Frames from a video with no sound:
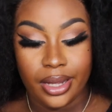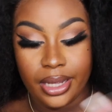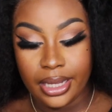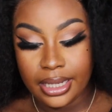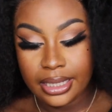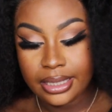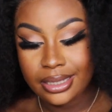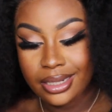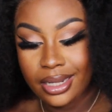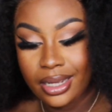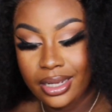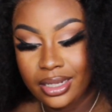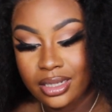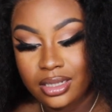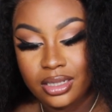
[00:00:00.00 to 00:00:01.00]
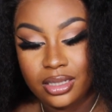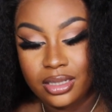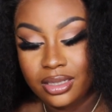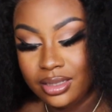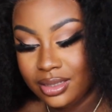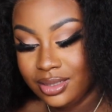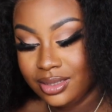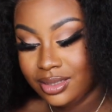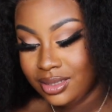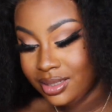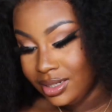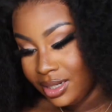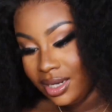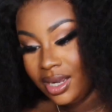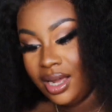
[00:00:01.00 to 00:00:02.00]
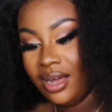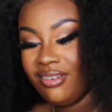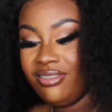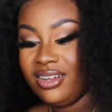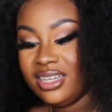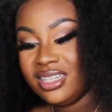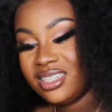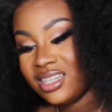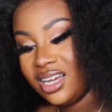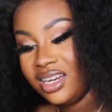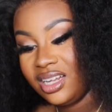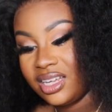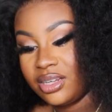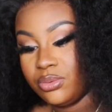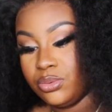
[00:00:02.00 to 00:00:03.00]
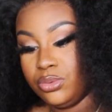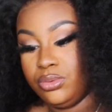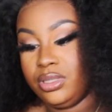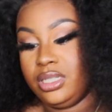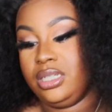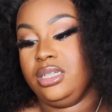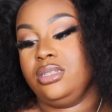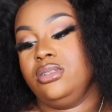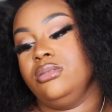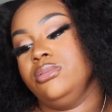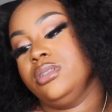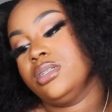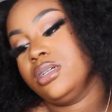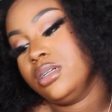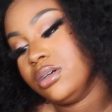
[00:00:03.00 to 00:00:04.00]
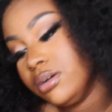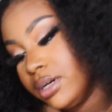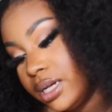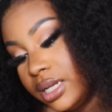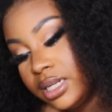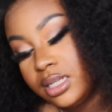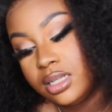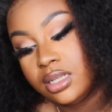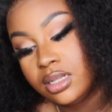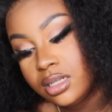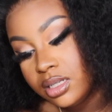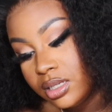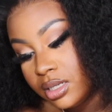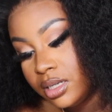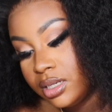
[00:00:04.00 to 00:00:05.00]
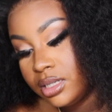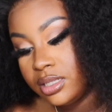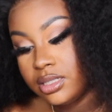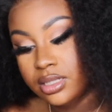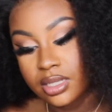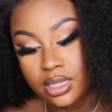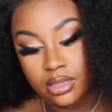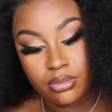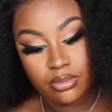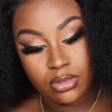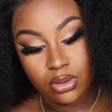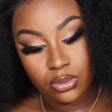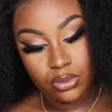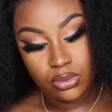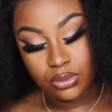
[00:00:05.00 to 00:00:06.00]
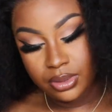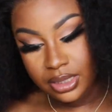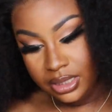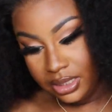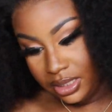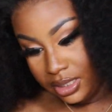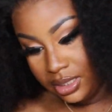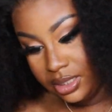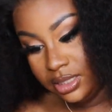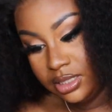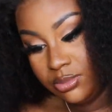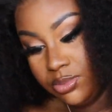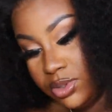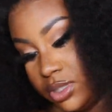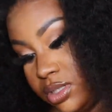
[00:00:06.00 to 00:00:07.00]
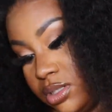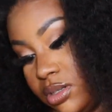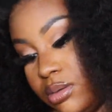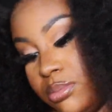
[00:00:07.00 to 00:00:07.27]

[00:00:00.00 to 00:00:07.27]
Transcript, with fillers: And like, I feel like it's kind of like a routine. So I'm just going to go ahead and skim through it. These brushes